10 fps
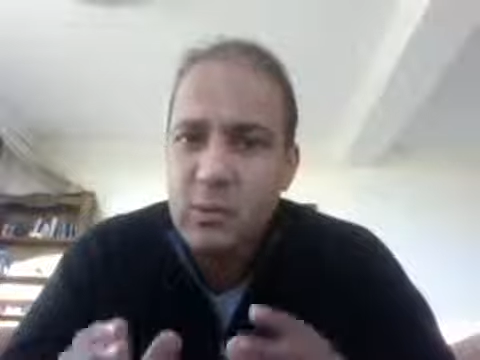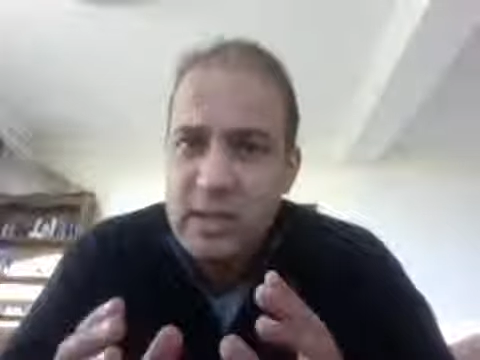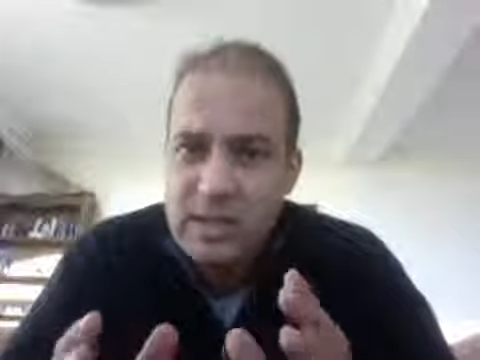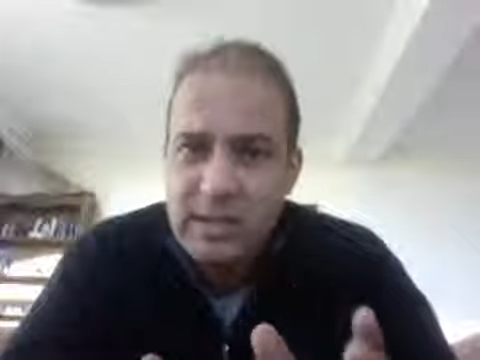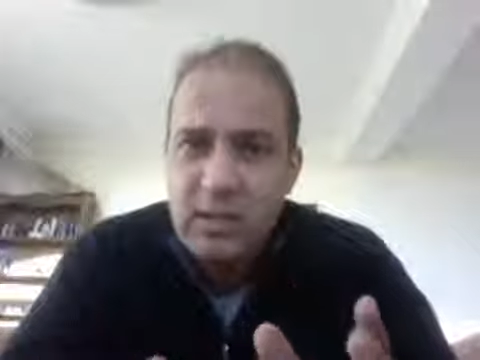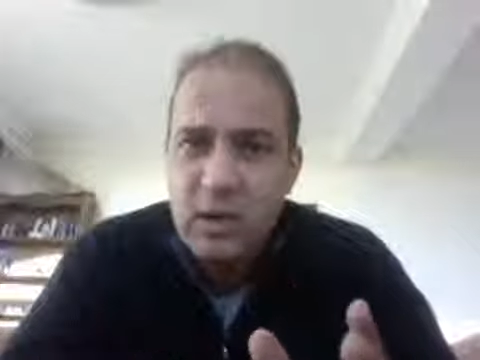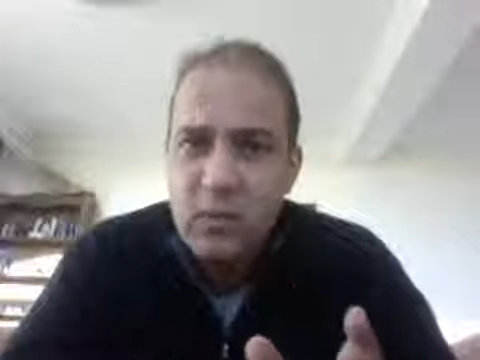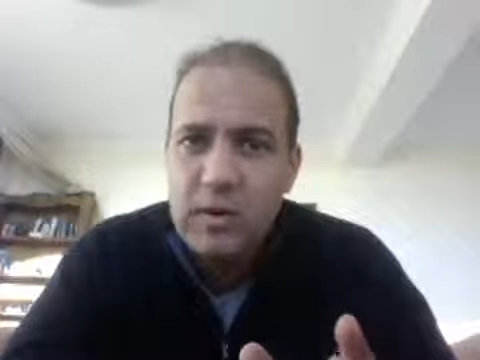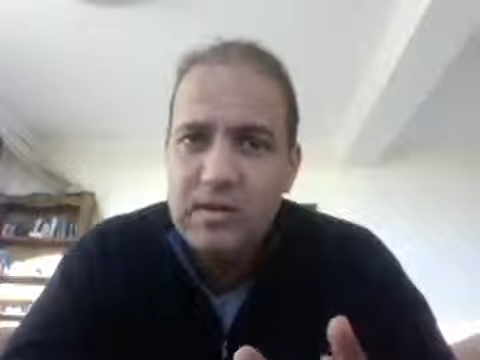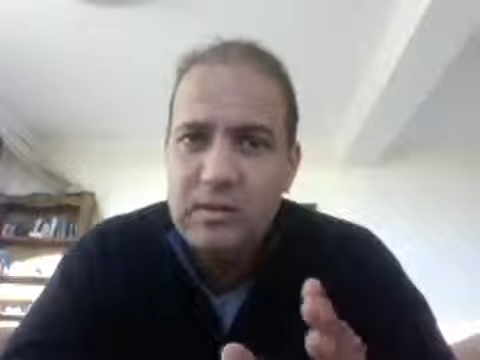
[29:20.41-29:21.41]
Once it's done
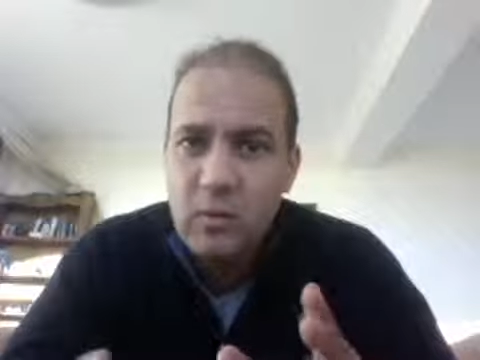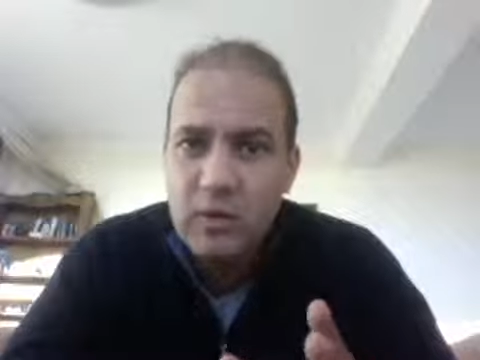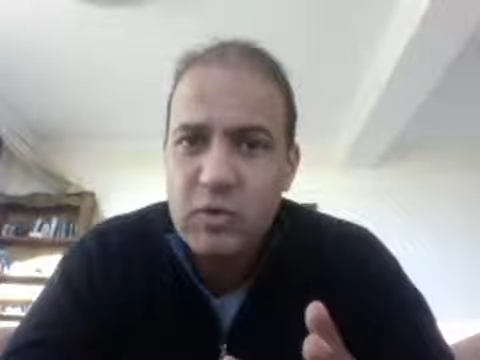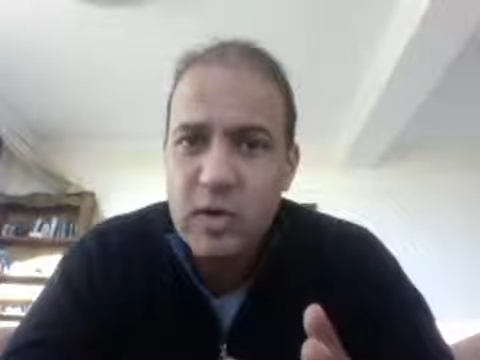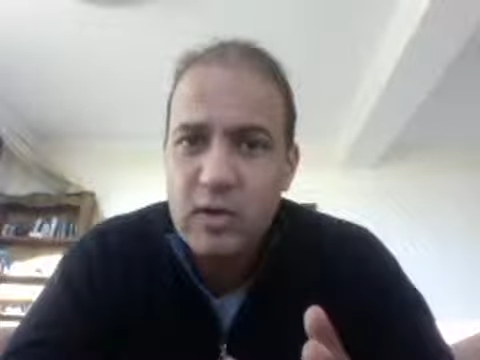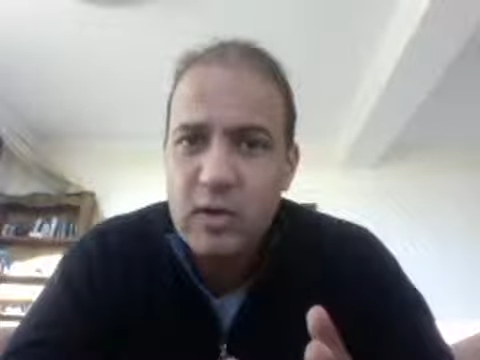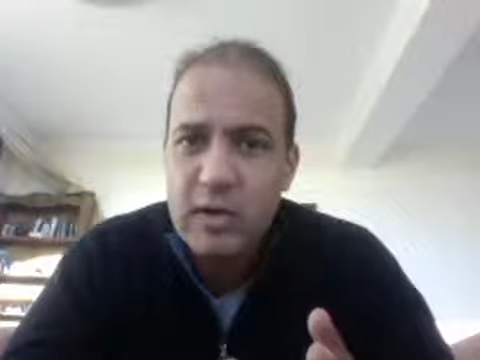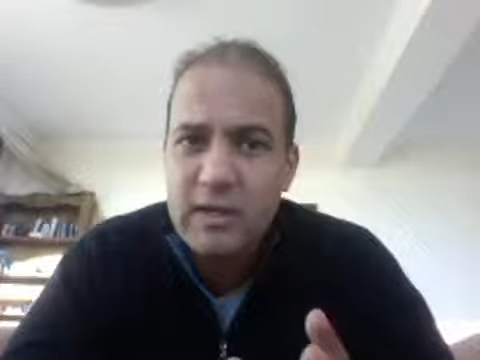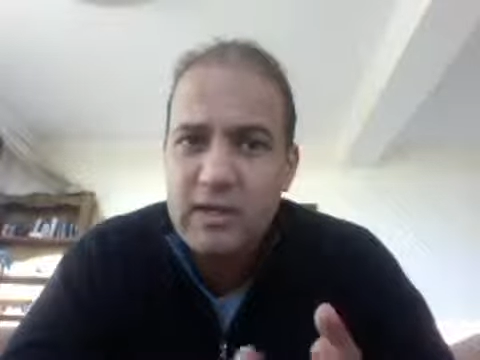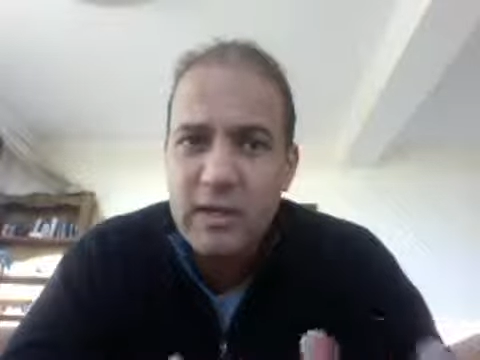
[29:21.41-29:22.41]
once as a way to
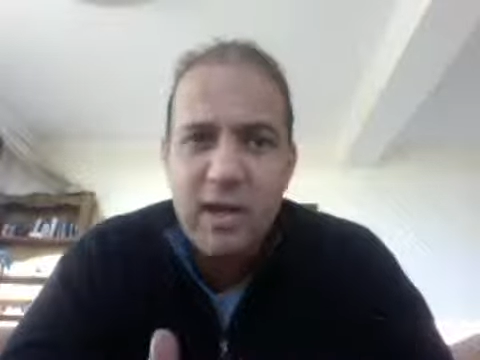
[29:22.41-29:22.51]
acknowledge,